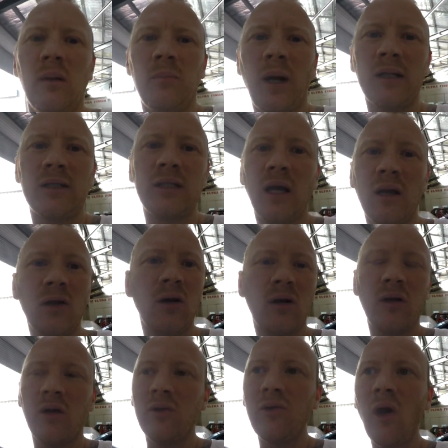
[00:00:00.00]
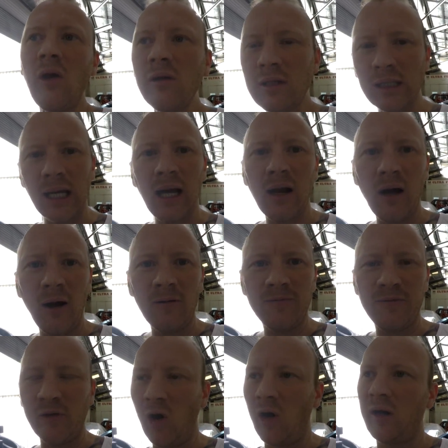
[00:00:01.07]
But yeah, look, no doubt I've
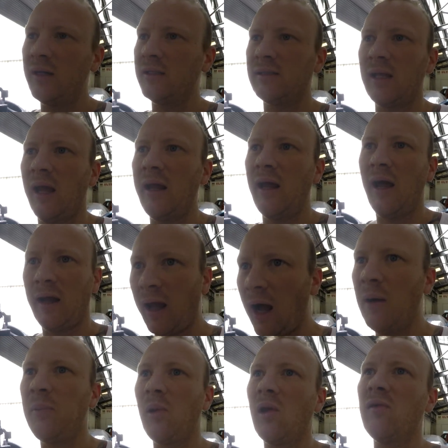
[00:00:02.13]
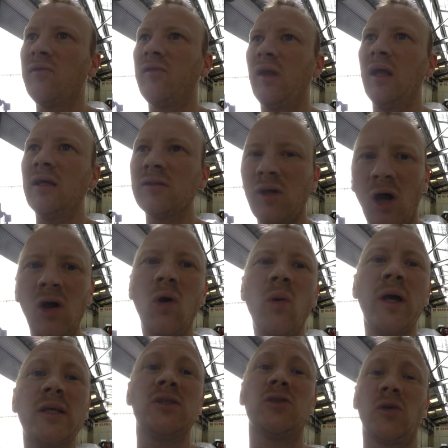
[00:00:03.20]
forgotten to say a couple of things. I
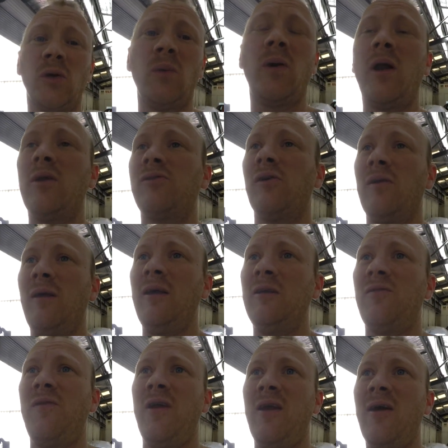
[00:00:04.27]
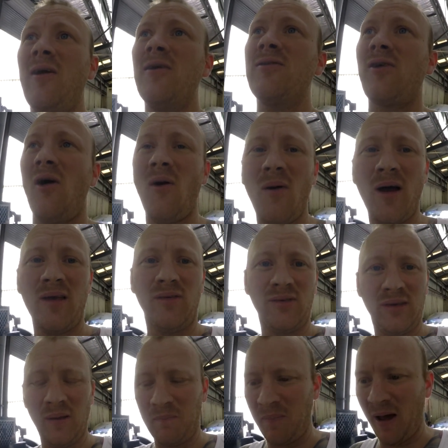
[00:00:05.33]
always do when I do these videos. I always
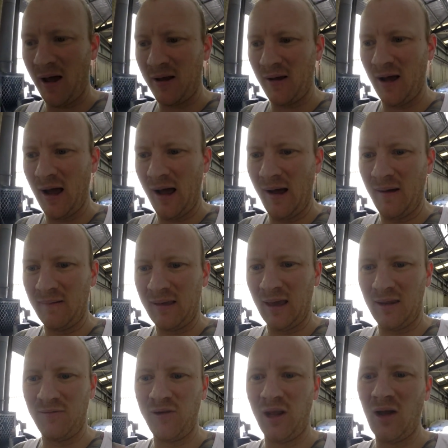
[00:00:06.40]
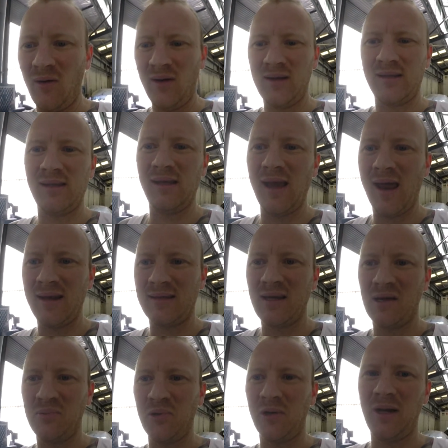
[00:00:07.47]
sit back, get the video into the
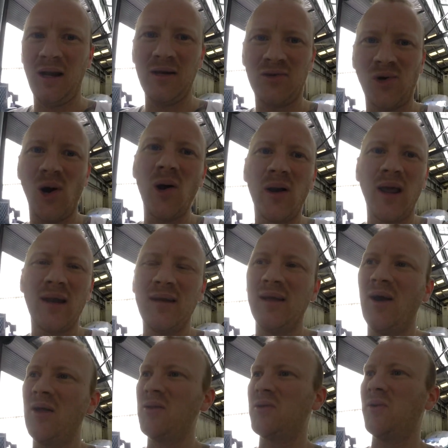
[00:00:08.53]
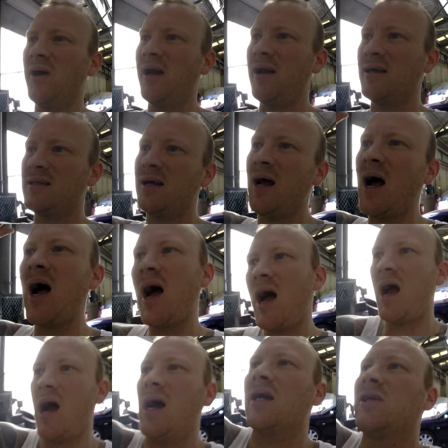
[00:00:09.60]
editor, put an intro and ending onto it, and I say,
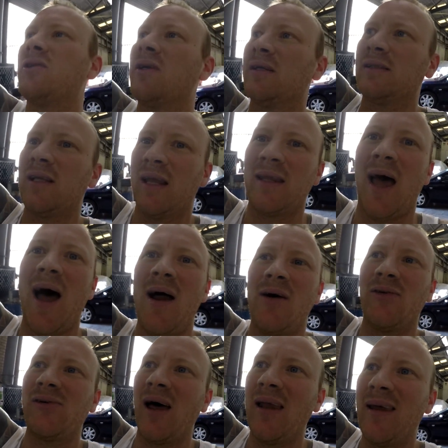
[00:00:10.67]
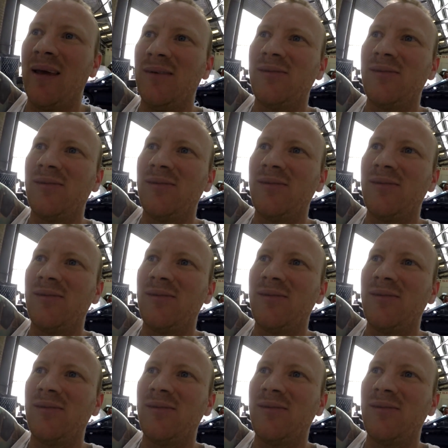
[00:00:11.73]
I should have said that or something.